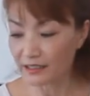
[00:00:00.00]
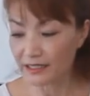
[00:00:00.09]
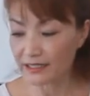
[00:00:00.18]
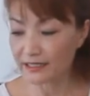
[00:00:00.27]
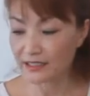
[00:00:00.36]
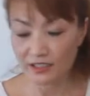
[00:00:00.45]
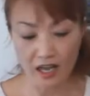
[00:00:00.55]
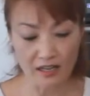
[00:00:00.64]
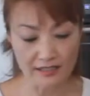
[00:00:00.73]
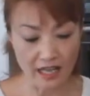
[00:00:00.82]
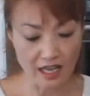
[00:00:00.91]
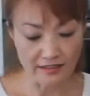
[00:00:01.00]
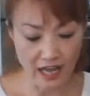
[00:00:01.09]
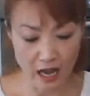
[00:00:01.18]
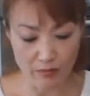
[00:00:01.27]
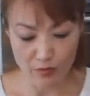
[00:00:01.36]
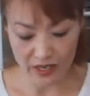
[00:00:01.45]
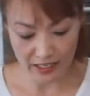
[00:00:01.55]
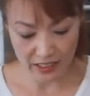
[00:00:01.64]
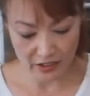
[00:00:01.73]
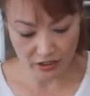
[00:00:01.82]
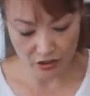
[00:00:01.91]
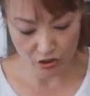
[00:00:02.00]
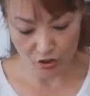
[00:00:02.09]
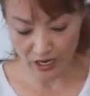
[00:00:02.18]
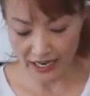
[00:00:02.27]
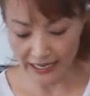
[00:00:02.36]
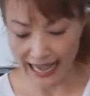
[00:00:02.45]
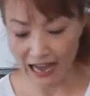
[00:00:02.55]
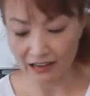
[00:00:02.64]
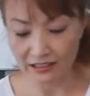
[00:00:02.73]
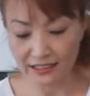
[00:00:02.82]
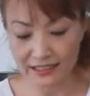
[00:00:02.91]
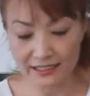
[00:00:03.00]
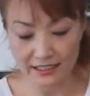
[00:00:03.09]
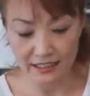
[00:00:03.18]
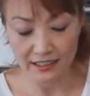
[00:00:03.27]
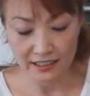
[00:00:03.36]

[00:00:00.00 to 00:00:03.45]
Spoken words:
this sauce on top, we need to drain out this